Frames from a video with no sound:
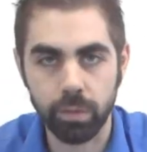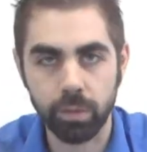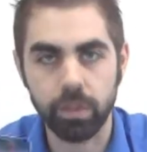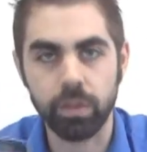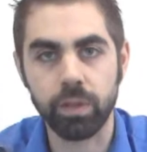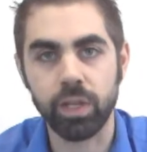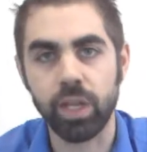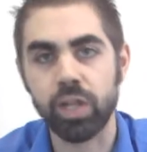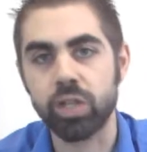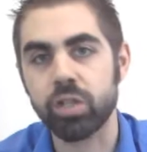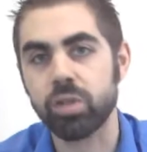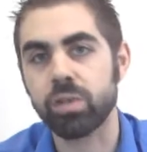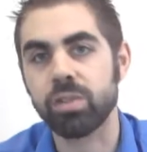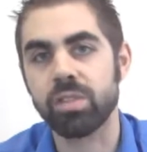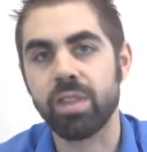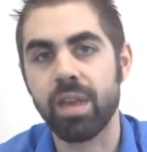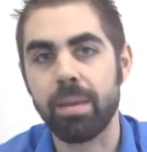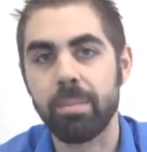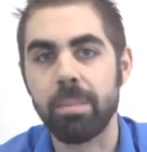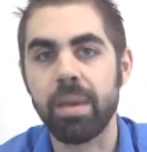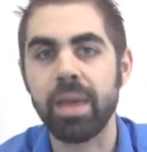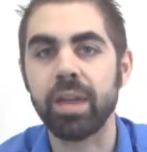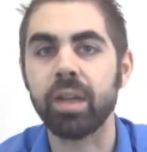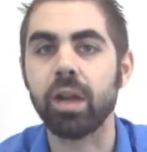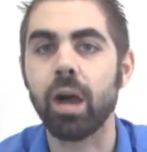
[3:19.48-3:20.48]
issues that
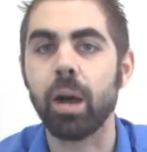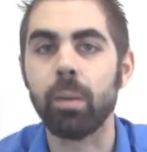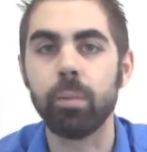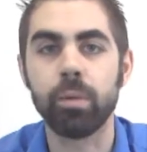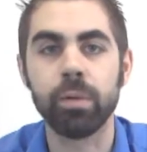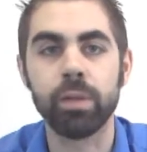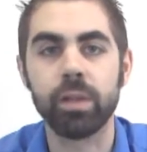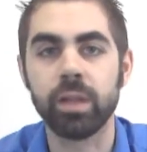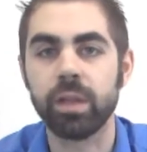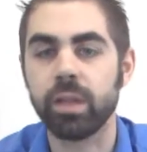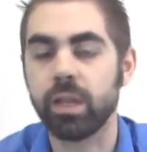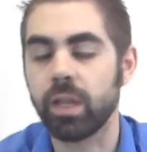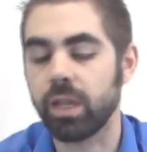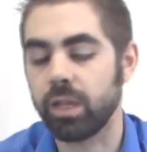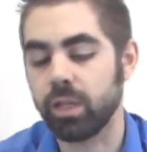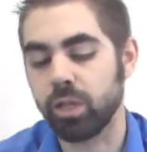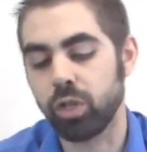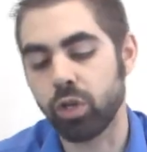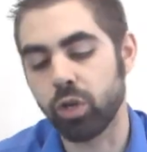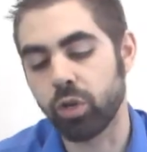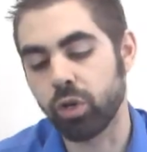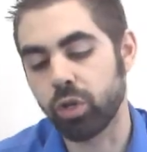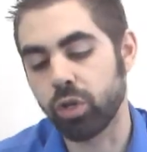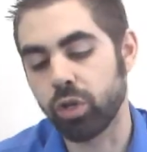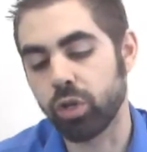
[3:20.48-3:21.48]
may come with it, and
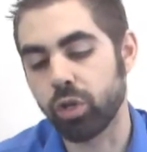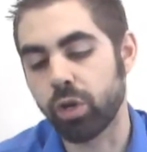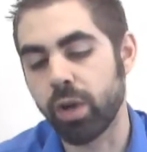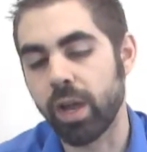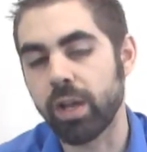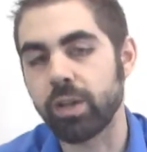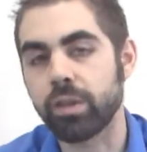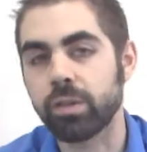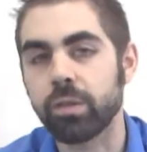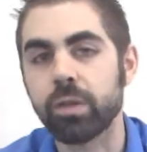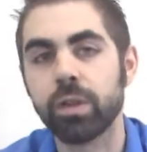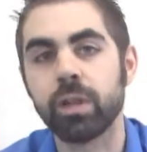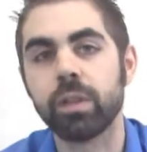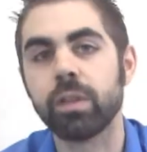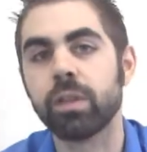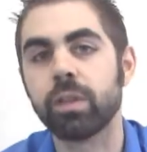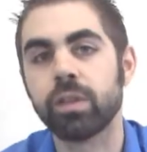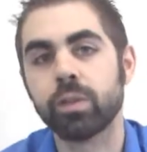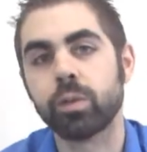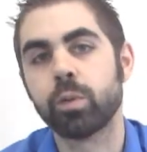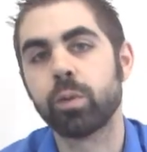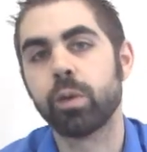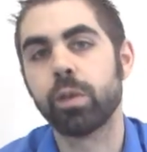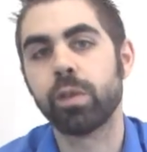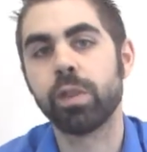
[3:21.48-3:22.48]
you're entering this
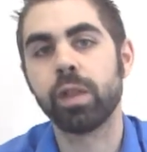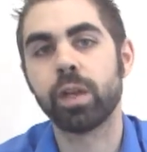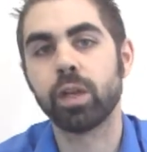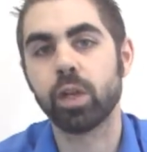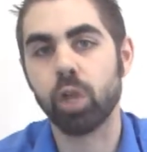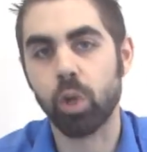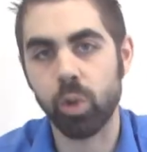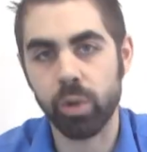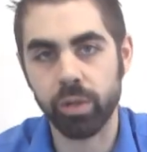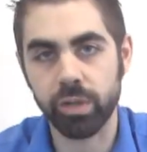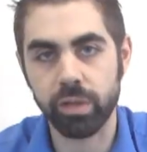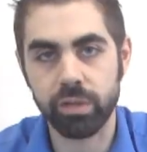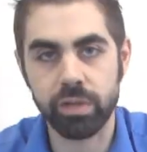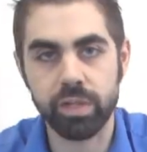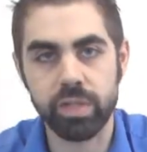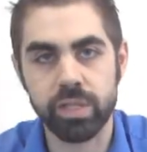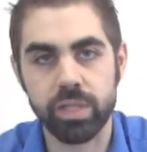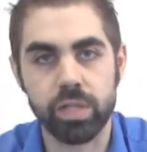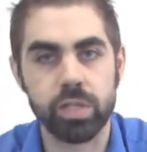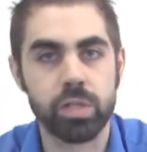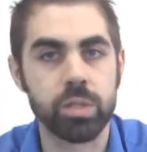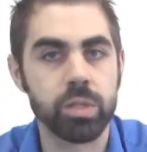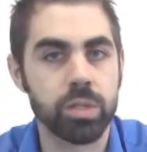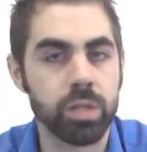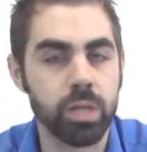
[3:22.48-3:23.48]
sort of thing knowing that these
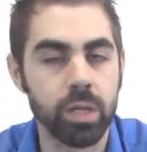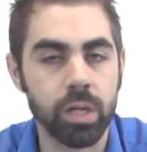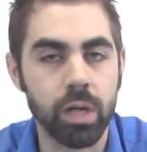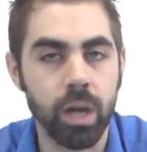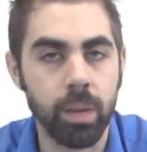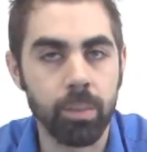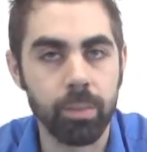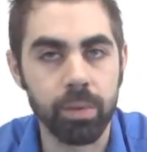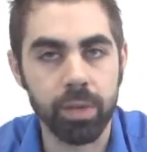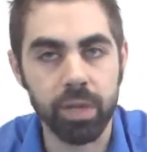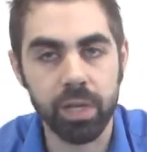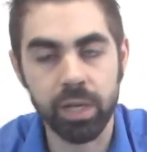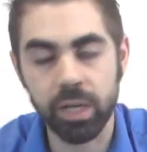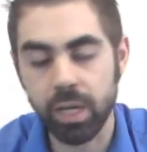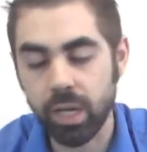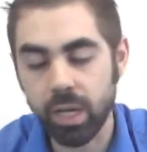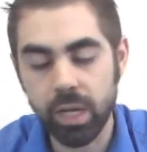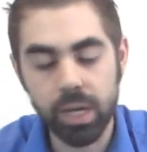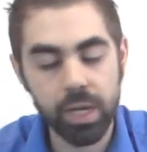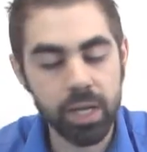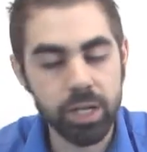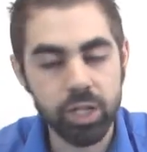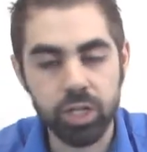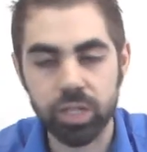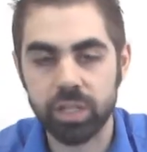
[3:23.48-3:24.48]
issues could come with it,
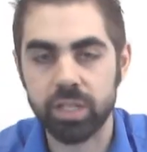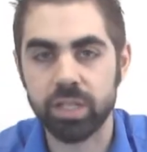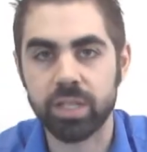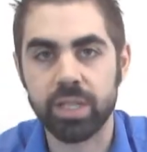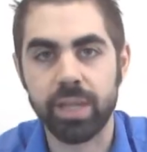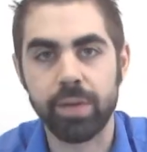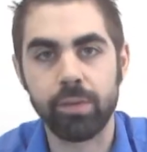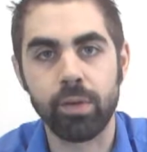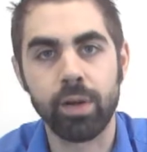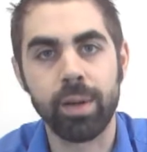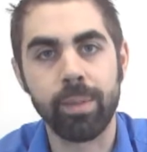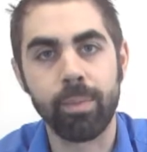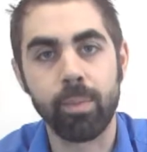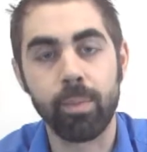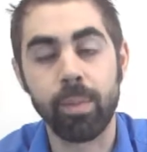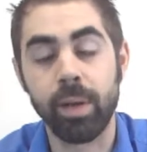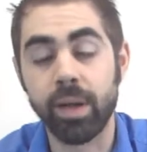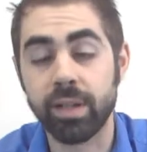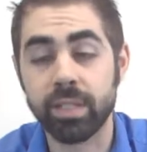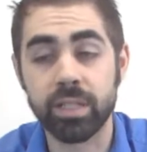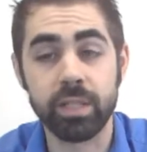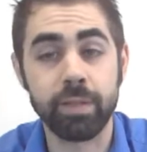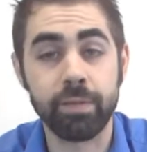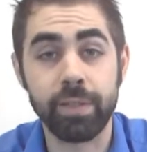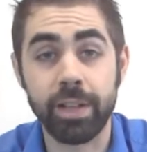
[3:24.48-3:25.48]
just to save a couple
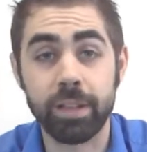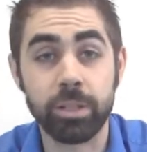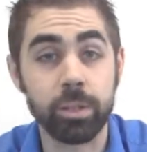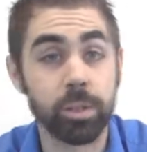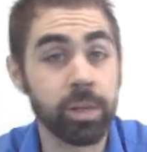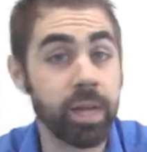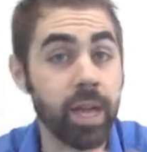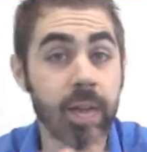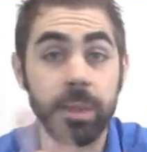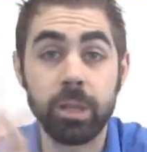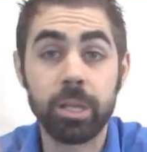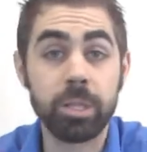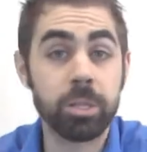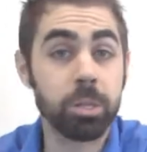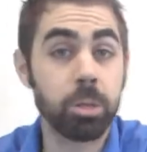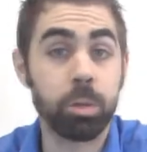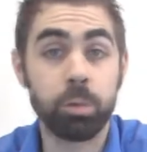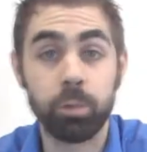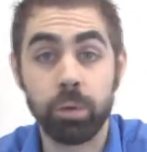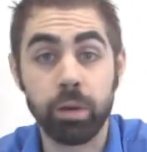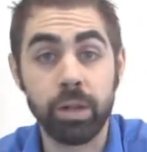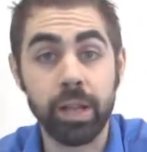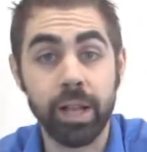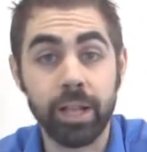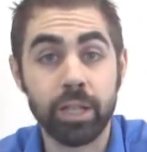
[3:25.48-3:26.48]
bucks. And if that's okay,
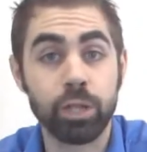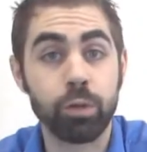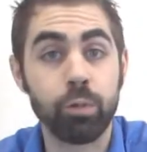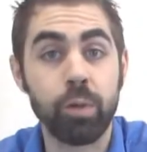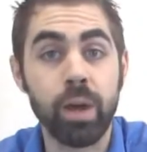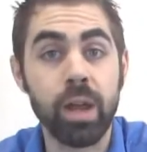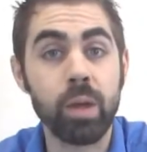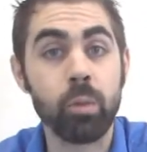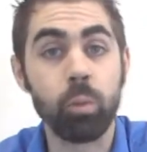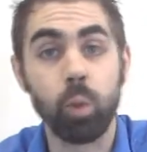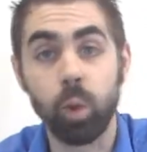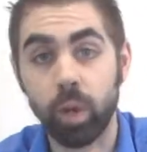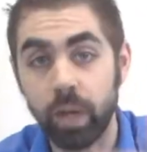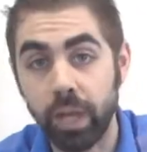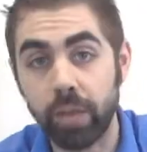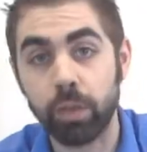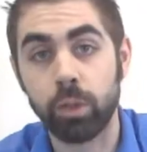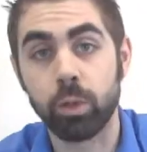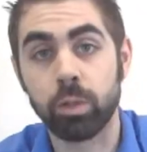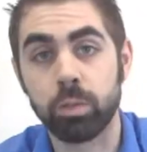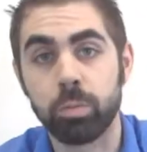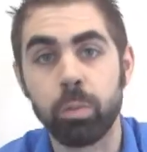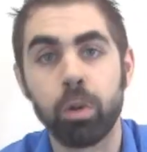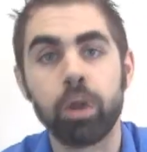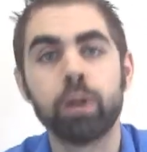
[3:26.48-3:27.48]
that's great. We'll get
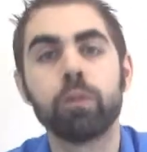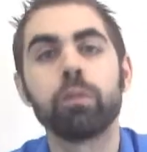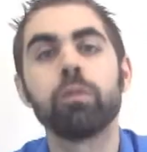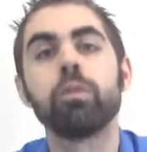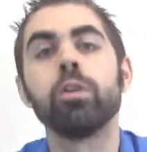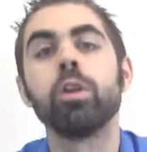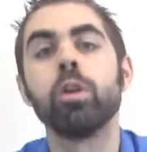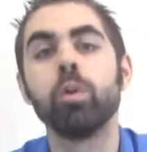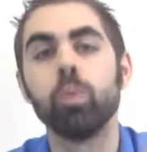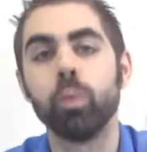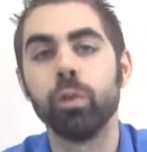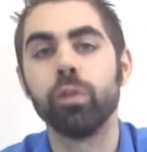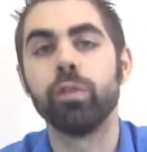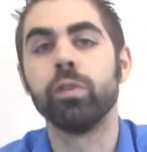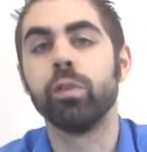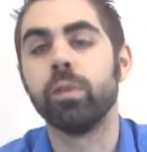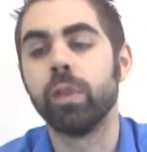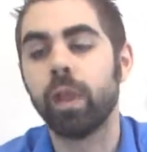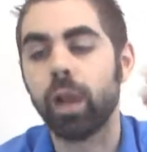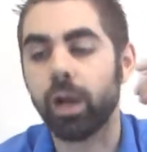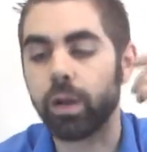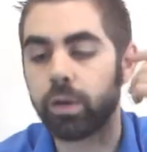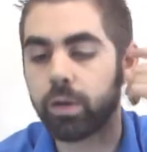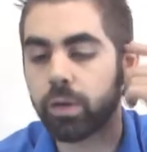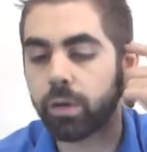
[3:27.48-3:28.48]
those parts for you, and we'll do
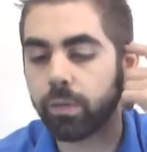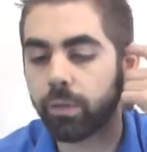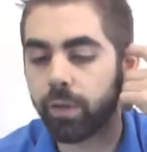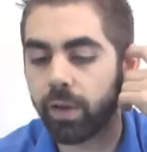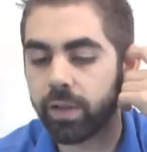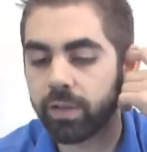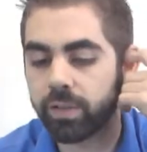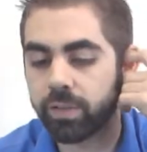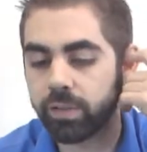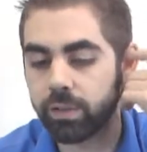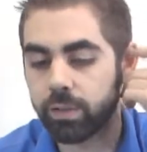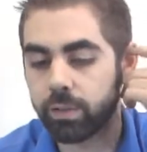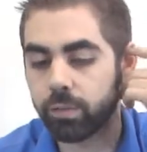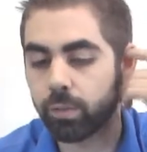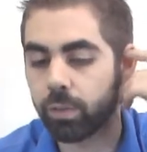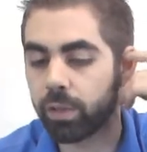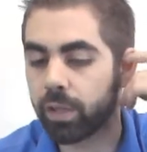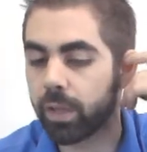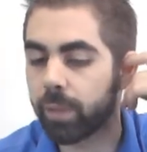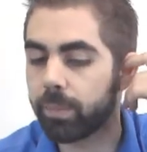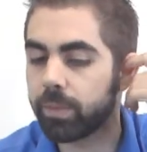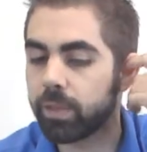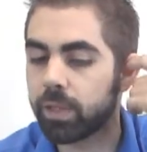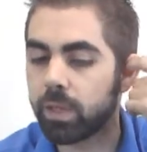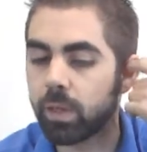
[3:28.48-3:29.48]
that on your devices. It's really
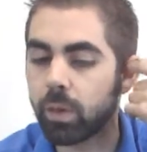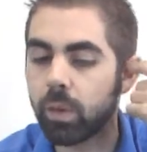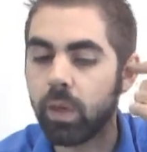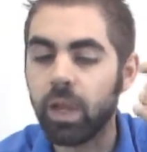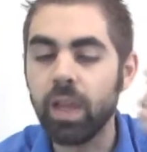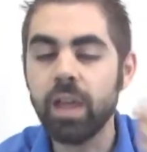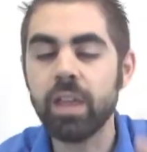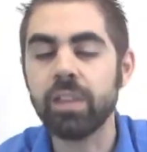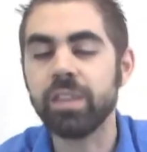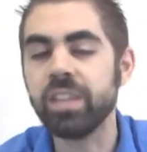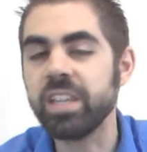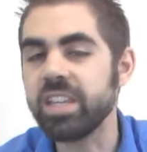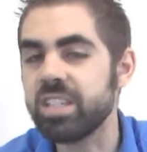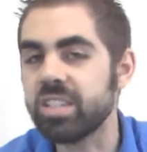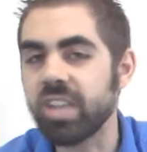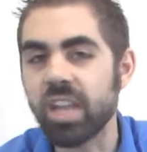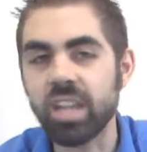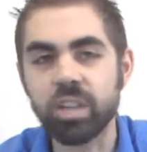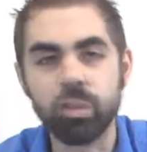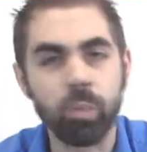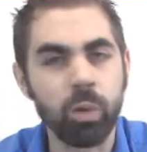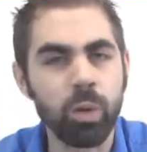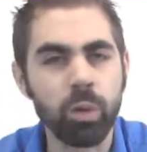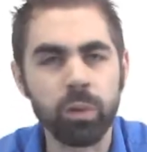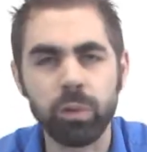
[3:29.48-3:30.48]
up to you. These
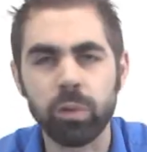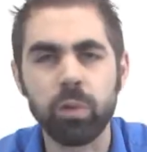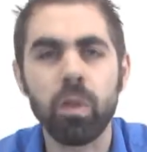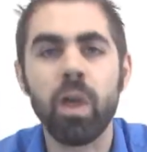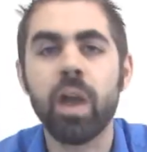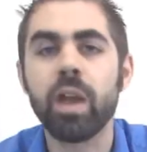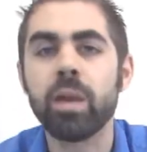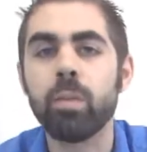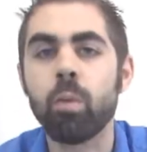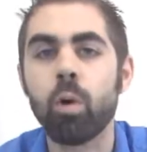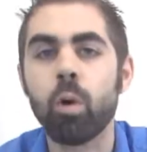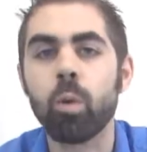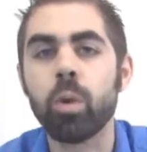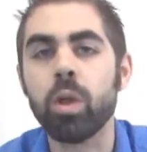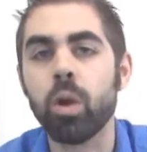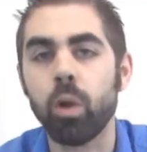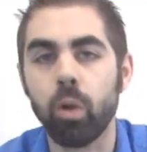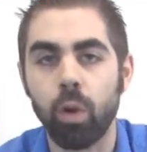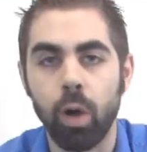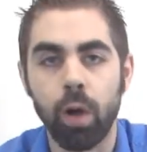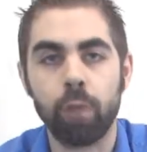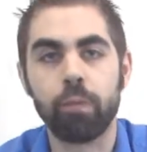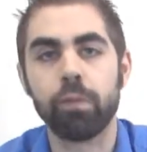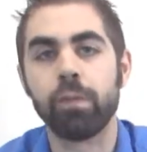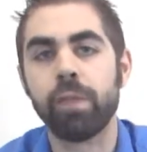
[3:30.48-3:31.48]
days we don't do that anymore. We don't
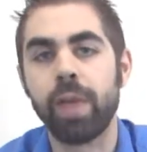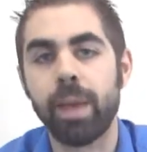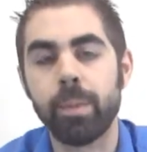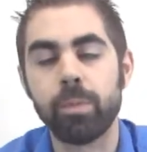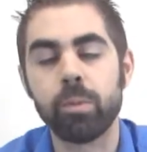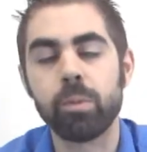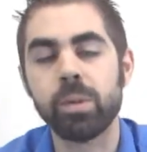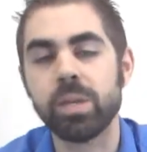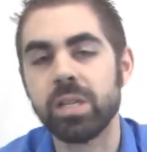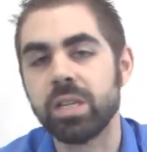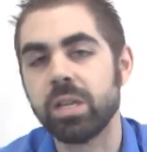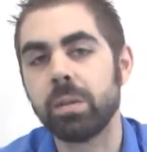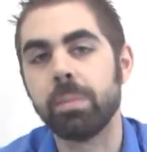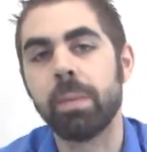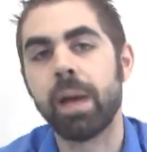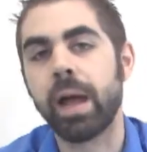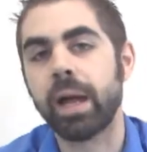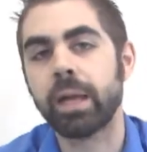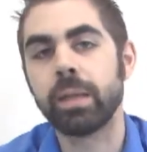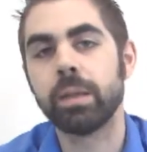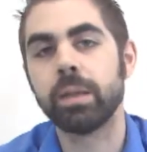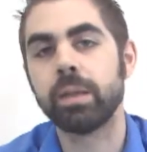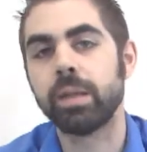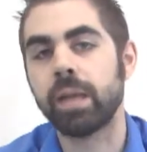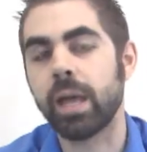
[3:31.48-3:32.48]
offer that, but we did back
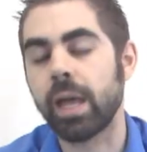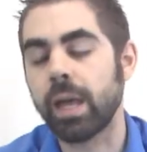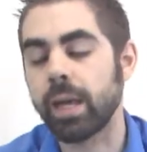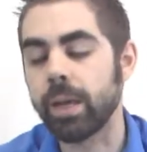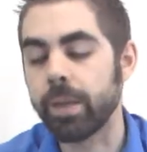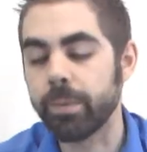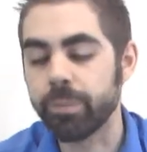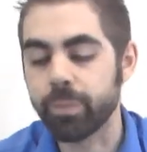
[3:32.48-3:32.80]
in the day.